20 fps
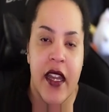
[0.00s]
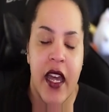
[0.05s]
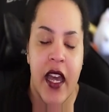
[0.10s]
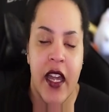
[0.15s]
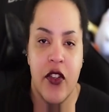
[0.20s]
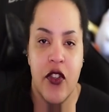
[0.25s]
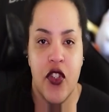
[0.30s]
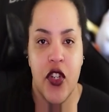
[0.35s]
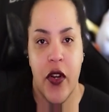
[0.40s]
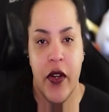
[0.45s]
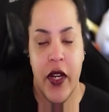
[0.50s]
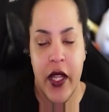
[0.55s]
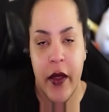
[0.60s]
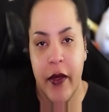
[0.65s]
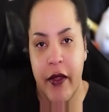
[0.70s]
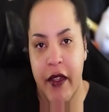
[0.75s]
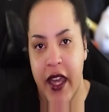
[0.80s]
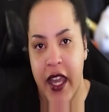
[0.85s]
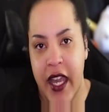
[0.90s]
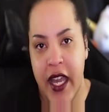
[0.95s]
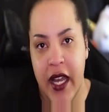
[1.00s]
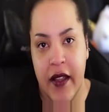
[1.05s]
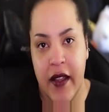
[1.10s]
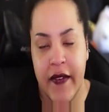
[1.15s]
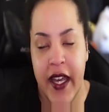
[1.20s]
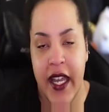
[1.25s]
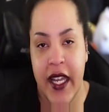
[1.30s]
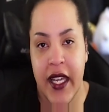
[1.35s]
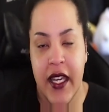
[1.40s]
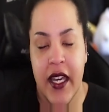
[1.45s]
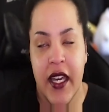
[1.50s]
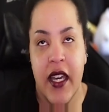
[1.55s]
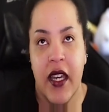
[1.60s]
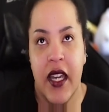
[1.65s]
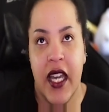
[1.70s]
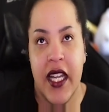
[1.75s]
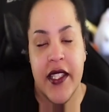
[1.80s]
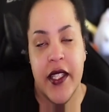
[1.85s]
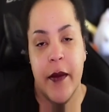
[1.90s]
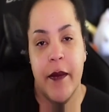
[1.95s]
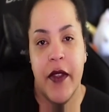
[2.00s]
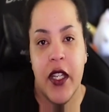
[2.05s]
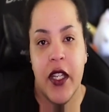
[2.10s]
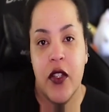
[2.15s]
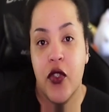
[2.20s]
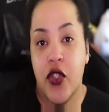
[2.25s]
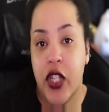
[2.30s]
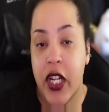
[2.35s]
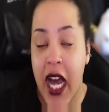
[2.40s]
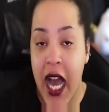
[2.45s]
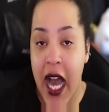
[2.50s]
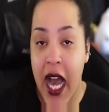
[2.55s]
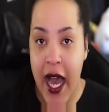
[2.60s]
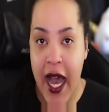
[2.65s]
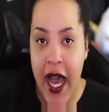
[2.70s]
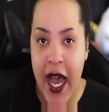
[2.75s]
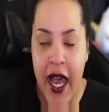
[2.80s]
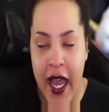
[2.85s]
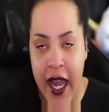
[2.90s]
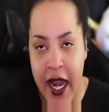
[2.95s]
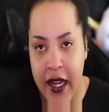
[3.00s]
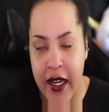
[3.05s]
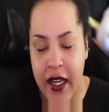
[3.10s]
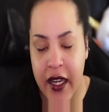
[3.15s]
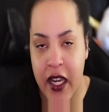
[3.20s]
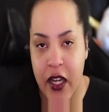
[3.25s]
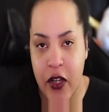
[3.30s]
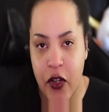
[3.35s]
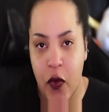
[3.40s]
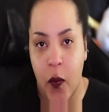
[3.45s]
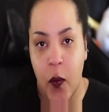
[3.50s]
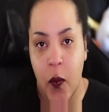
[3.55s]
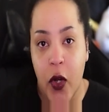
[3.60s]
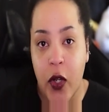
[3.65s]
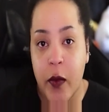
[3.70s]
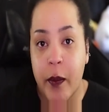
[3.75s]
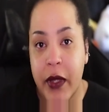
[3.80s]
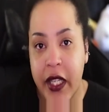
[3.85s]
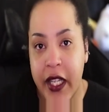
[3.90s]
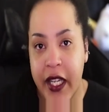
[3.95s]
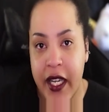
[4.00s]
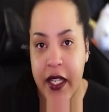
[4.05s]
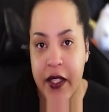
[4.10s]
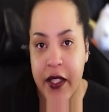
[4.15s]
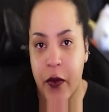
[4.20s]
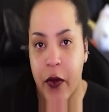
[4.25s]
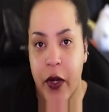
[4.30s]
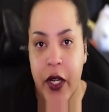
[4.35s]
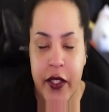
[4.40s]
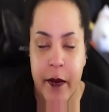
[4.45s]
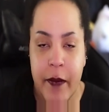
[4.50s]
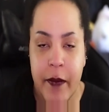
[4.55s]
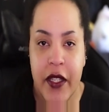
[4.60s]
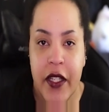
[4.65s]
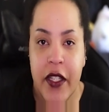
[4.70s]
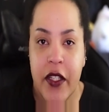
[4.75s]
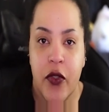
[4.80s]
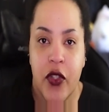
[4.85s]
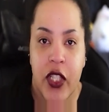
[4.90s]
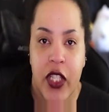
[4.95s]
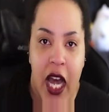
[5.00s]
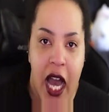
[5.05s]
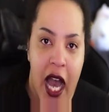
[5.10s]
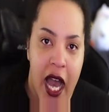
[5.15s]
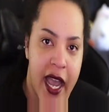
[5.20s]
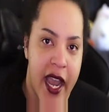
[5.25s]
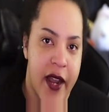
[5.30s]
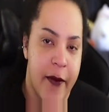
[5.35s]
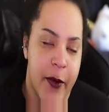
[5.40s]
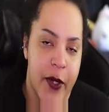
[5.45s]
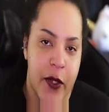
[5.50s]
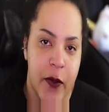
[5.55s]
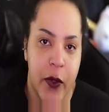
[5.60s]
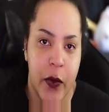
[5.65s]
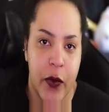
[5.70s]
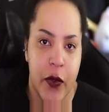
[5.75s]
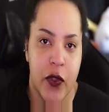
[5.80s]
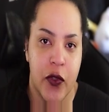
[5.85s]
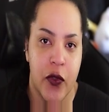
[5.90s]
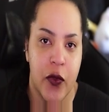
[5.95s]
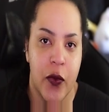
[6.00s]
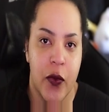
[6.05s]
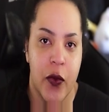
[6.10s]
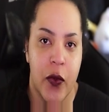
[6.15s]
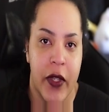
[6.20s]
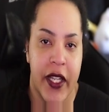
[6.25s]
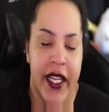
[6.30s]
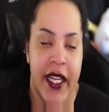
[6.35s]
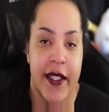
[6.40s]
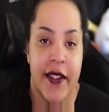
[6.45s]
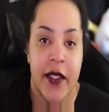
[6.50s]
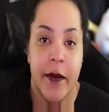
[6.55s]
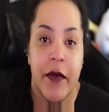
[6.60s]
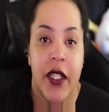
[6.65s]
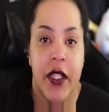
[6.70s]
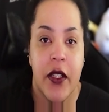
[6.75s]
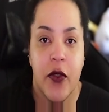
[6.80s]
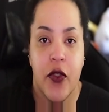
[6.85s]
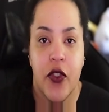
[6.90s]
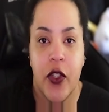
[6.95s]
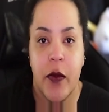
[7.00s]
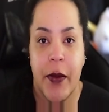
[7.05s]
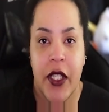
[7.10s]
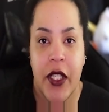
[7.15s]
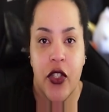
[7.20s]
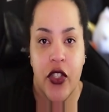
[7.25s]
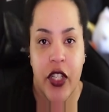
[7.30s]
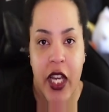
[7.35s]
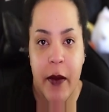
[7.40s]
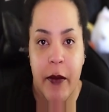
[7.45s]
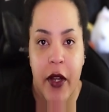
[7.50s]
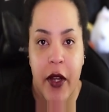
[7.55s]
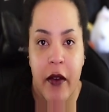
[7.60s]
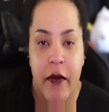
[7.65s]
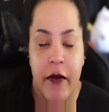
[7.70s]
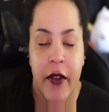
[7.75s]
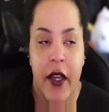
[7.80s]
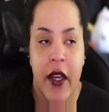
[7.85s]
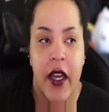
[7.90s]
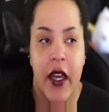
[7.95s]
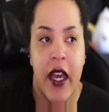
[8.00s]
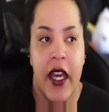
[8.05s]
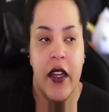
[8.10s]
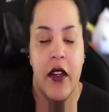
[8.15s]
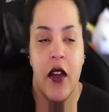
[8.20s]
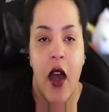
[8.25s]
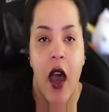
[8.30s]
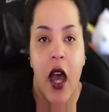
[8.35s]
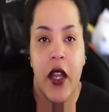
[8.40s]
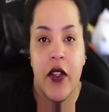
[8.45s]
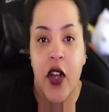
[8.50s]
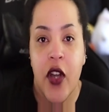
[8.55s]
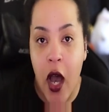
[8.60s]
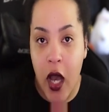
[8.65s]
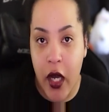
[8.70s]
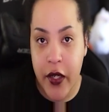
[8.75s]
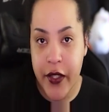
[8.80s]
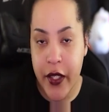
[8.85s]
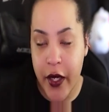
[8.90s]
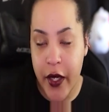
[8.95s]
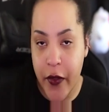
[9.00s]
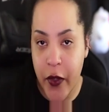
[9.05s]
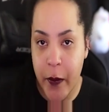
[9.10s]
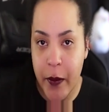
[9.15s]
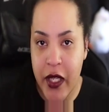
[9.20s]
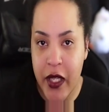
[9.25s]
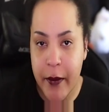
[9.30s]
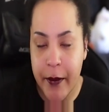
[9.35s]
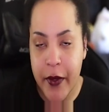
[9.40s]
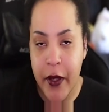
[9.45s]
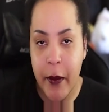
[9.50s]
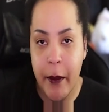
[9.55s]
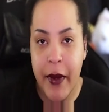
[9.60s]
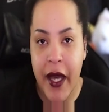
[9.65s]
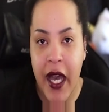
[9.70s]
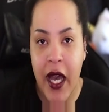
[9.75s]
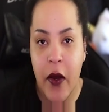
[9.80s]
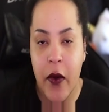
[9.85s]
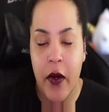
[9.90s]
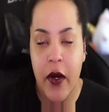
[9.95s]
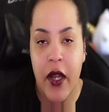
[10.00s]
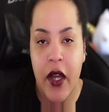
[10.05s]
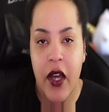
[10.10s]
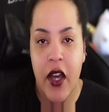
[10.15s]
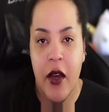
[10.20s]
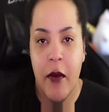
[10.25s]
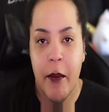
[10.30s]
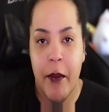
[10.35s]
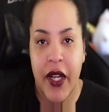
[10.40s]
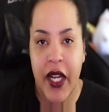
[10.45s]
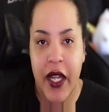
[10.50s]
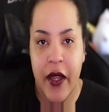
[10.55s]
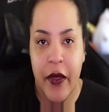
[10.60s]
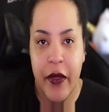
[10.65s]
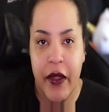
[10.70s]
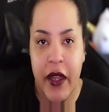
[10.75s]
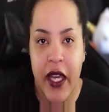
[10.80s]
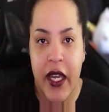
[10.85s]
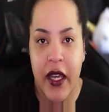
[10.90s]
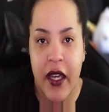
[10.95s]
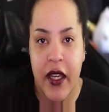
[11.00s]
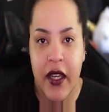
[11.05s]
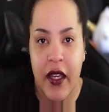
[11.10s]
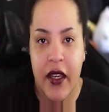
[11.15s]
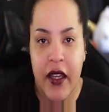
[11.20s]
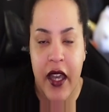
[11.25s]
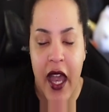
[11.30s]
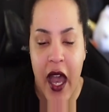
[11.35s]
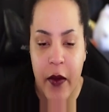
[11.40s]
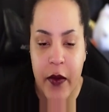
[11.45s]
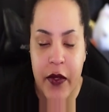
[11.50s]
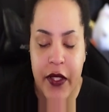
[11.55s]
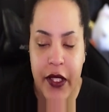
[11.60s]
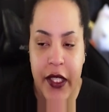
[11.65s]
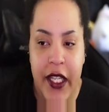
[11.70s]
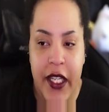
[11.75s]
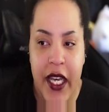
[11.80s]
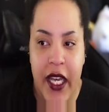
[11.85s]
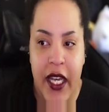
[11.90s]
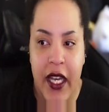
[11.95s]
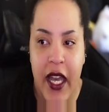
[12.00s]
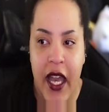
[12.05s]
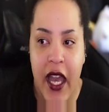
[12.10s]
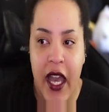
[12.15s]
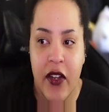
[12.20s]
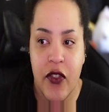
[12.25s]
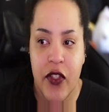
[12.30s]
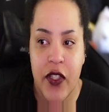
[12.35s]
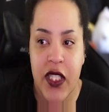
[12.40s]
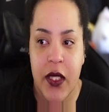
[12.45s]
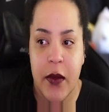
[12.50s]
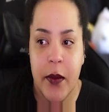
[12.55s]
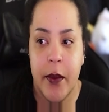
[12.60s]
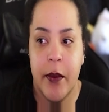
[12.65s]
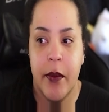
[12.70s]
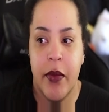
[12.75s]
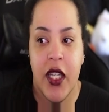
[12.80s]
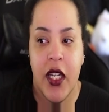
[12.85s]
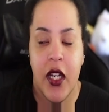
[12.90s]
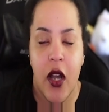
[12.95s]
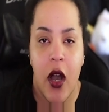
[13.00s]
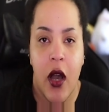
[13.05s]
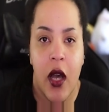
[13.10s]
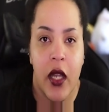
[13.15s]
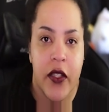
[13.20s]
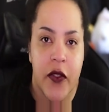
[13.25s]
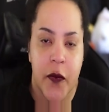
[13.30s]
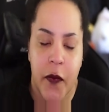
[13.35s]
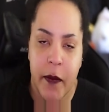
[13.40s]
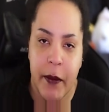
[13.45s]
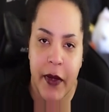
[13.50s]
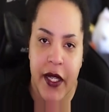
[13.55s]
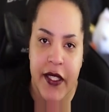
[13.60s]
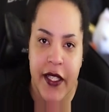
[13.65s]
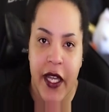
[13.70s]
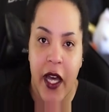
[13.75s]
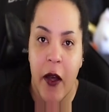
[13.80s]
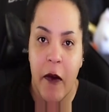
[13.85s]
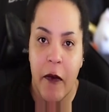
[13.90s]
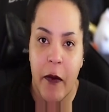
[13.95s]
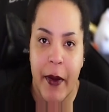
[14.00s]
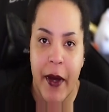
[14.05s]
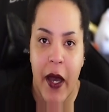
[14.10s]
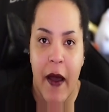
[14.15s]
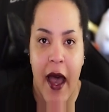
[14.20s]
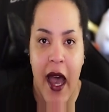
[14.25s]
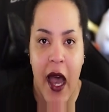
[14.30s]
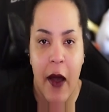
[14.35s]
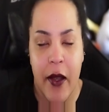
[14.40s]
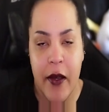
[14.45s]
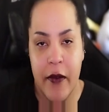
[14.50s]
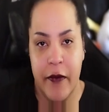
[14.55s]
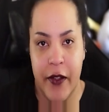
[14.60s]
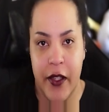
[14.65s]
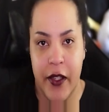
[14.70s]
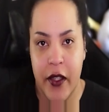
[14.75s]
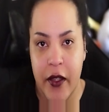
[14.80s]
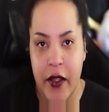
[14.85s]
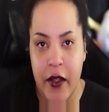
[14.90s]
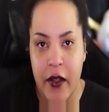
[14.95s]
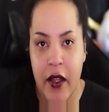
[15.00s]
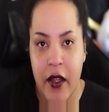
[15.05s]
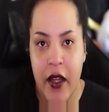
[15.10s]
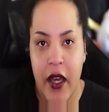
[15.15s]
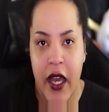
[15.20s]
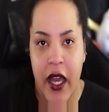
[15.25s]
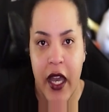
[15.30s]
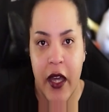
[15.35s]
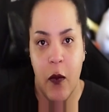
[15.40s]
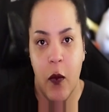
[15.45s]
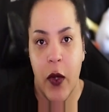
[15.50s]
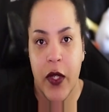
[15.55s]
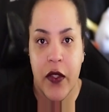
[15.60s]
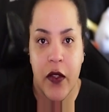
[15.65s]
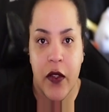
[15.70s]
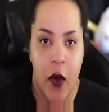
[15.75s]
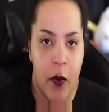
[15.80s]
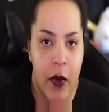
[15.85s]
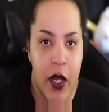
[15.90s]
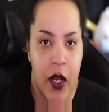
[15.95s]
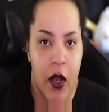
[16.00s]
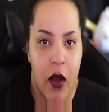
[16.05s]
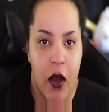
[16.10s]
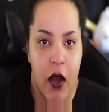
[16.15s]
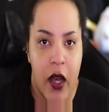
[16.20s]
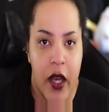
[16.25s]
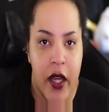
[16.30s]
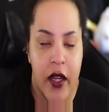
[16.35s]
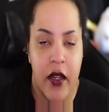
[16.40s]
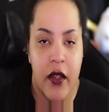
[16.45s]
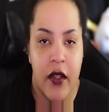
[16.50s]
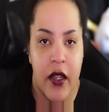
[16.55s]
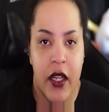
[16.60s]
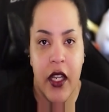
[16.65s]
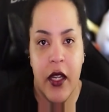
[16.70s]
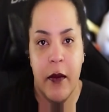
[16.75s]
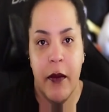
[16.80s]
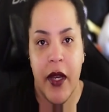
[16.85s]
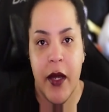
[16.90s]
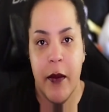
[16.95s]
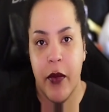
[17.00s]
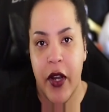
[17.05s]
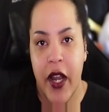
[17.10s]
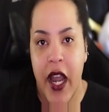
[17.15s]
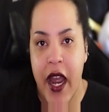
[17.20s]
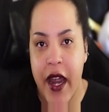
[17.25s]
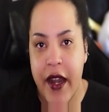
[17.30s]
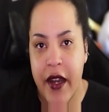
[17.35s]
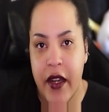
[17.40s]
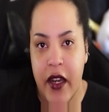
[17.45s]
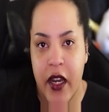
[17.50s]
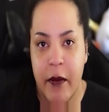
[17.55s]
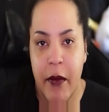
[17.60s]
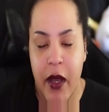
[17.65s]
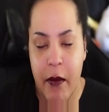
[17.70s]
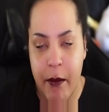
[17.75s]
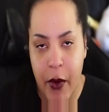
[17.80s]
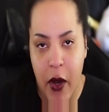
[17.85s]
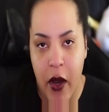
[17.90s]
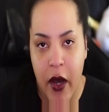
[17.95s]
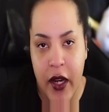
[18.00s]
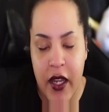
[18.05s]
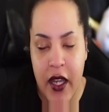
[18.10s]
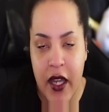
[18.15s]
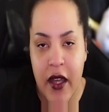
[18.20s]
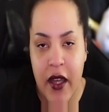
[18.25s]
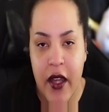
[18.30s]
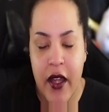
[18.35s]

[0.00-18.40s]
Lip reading: and dirty thing. It's something you should hide in your workplace, or it's something that you should hide when you go to school. It's something you should be ashamed of and not talk to other people about. But I think counseling and just being honest with myself about how I feel and what's going on in my brain and in my body,